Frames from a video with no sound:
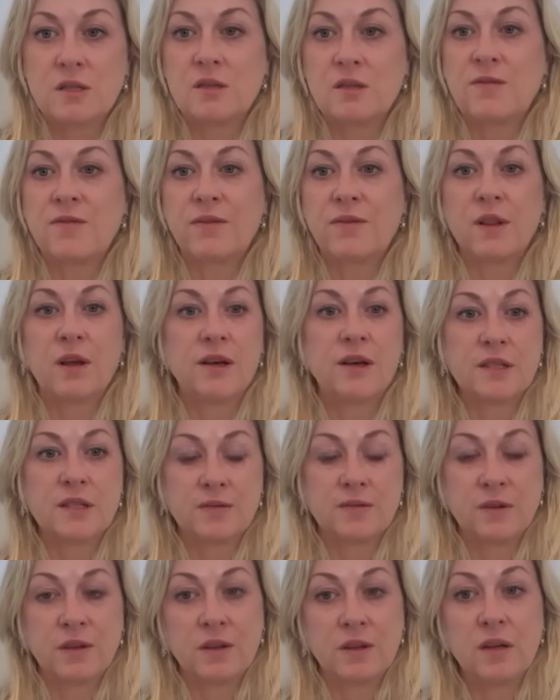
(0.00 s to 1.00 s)

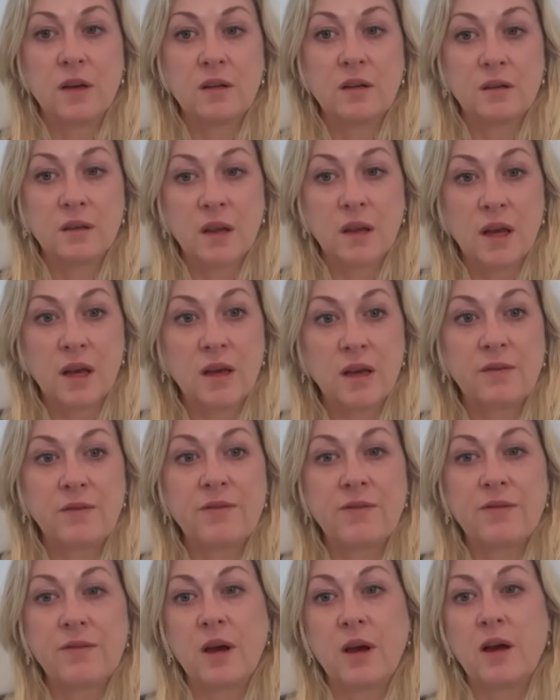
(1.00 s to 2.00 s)
philosophy on
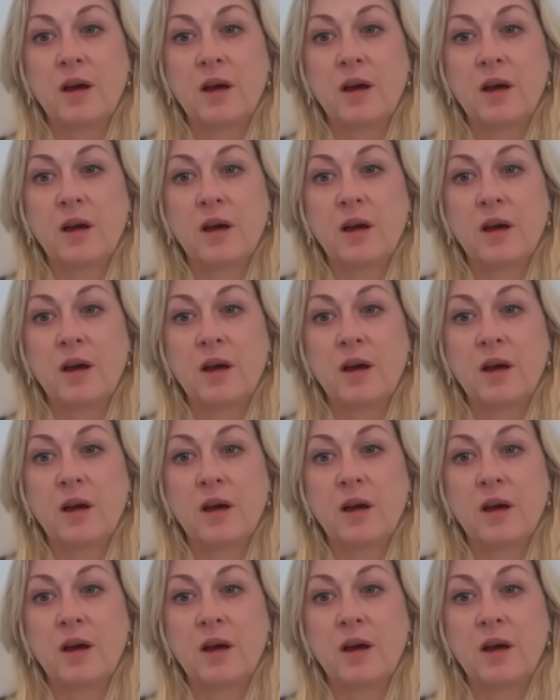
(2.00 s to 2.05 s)
life.